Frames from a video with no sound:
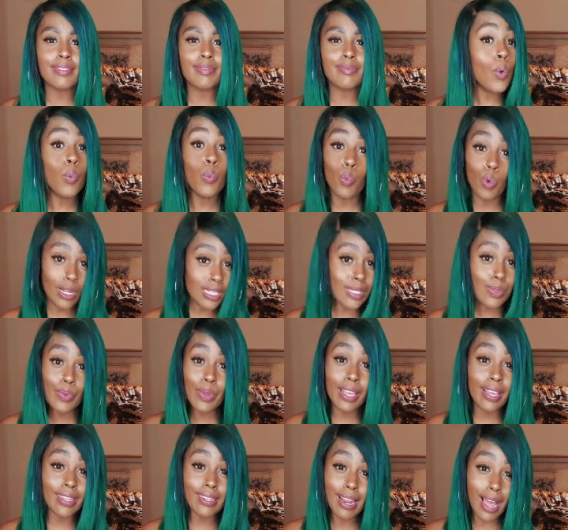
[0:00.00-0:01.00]
Once we
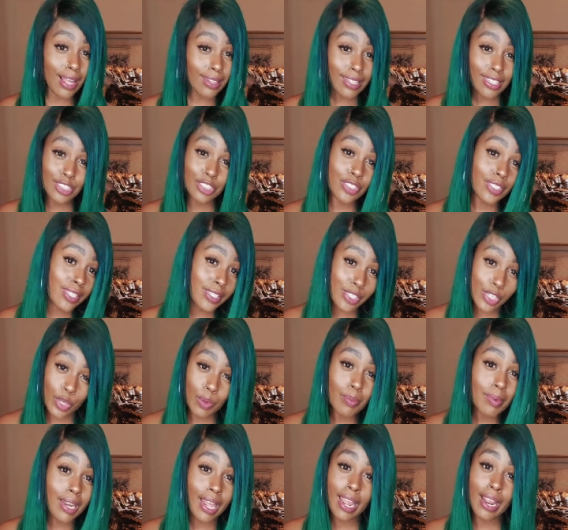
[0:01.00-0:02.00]
acknowledge this
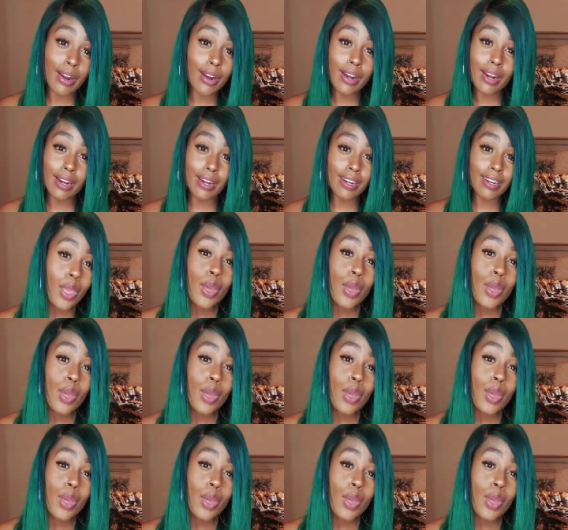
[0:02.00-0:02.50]
human error,